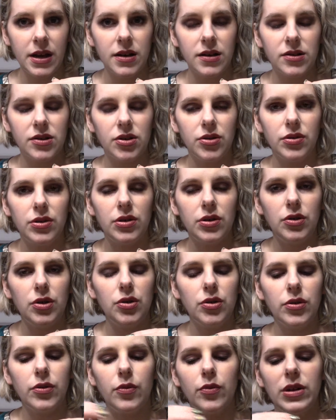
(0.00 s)
So
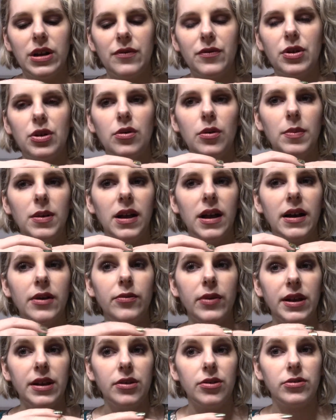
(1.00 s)
whenever you apply
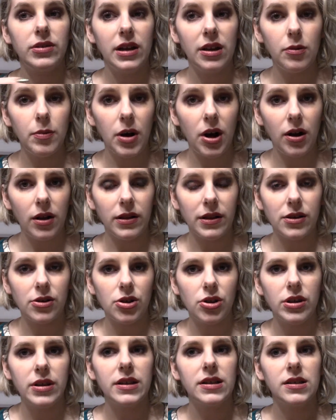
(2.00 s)
regular nail
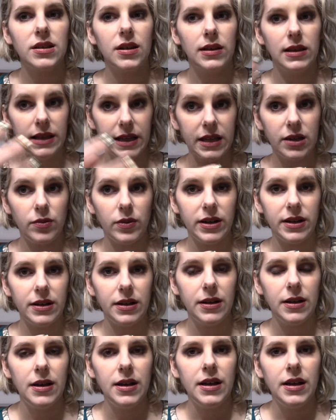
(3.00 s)
polish, it's a liquid.